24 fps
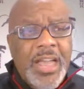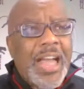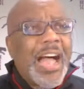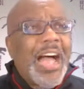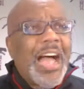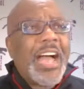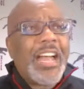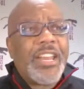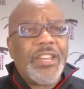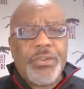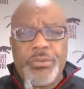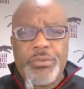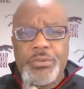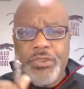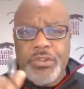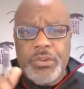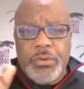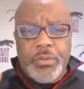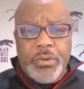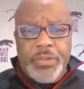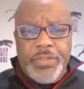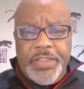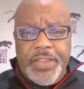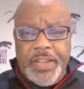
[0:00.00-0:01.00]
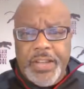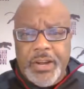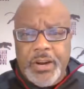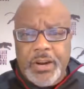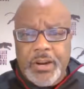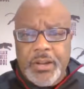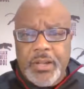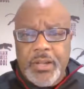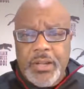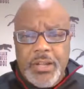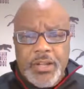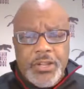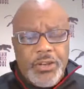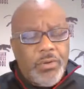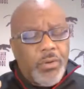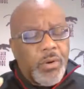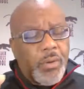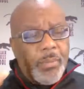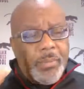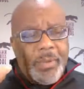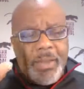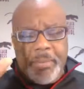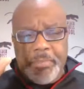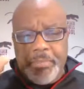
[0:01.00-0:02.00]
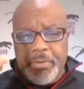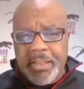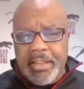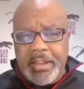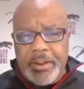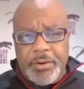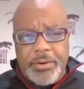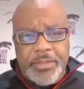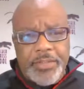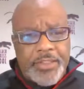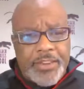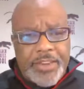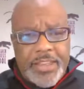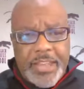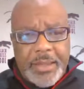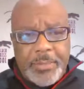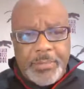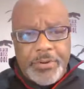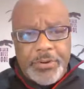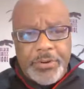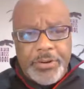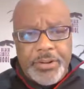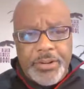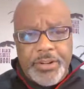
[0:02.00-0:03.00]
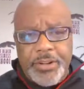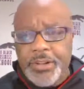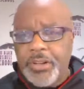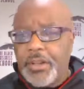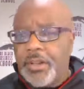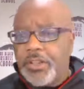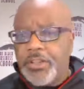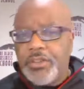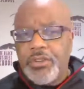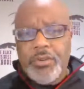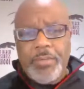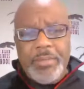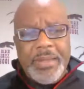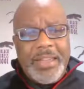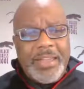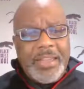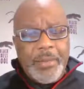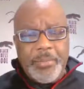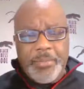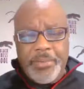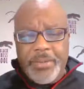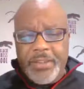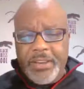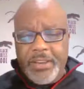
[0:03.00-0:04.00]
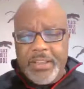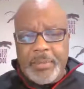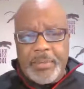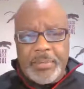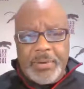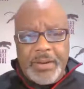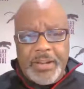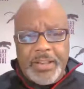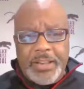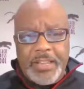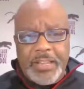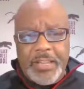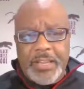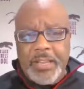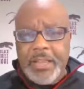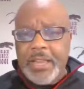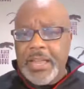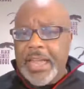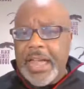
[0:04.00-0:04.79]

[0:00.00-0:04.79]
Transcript: I knew you were there. You were a big player in the neighborhood. You were making plenty of money.